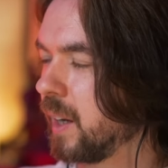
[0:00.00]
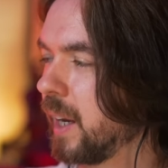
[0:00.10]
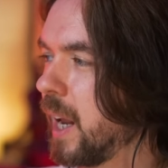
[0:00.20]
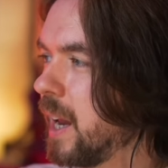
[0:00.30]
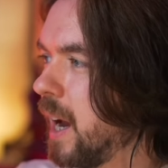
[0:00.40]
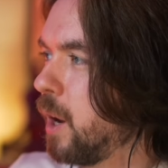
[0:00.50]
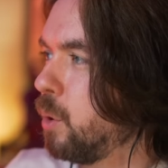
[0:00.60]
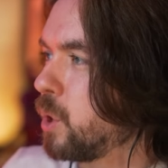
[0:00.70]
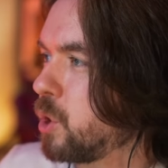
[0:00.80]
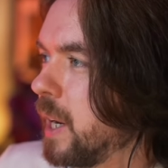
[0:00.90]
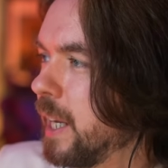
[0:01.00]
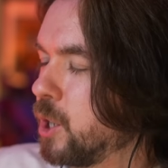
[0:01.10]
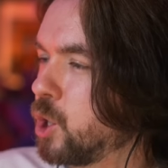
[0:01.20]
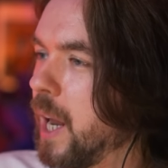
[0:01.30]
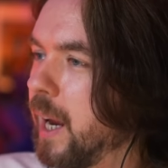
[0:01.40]
I always try and like
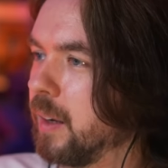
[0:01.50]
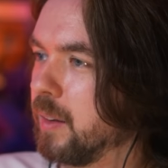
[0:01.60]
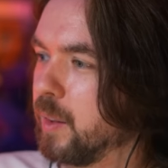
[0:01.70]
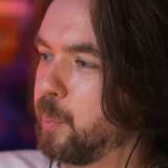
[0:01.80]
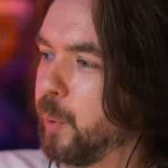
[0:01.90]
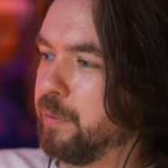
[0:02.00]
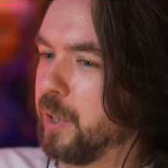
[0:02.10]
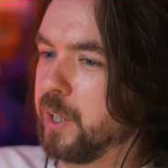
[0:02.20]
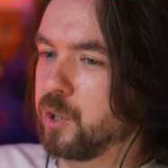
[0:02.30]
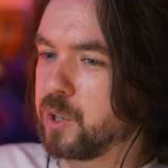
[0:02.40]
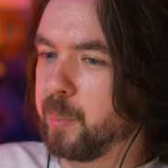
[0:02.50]
check the privilege